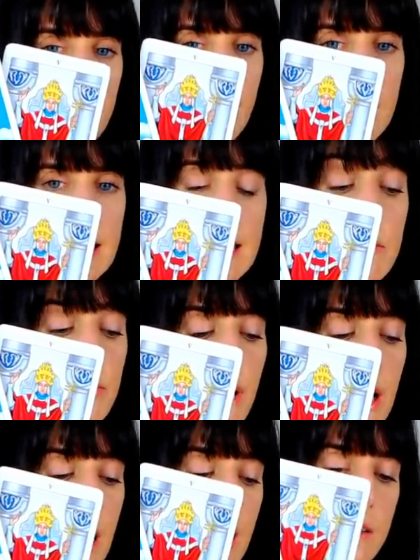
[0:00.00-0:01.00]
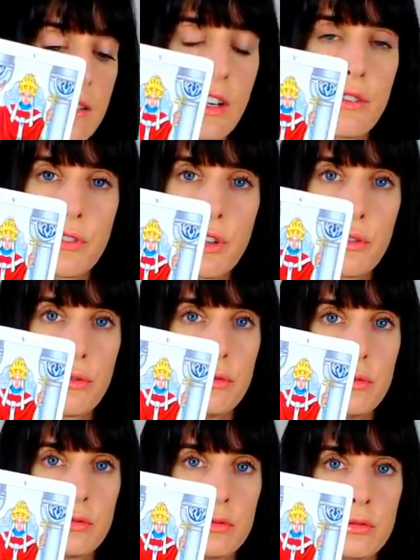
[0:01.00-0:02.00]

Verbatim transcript: Very Libra-esque of you